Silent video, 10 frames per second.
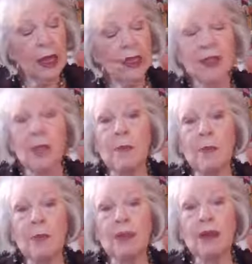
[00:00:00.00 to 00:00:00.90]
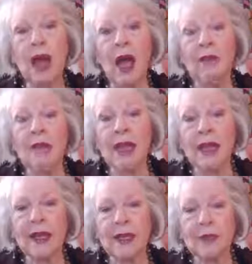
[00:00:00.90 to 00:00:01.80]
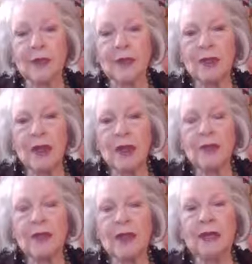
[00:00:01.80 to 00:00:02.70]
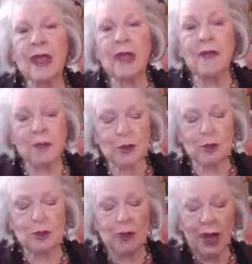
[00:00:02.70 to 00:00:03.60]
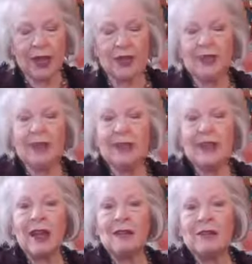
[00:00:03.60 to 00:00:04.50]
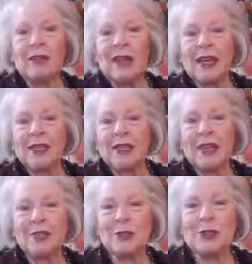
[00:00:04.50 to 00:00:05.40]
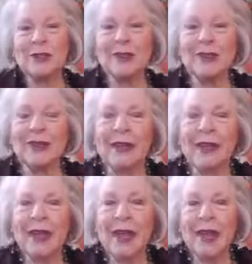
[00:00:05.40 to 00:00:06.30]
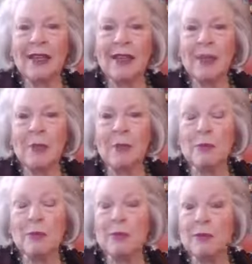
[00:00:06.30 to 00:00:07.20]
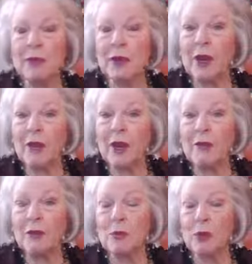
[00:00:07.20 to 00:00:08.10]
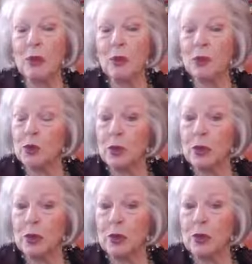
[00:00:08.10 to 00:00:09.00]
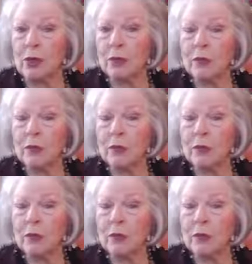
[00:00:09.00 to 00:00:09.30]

and some people love to get gifts. They love the surprise. They love the attention. And some people feel very uncomfortable. Which one are you?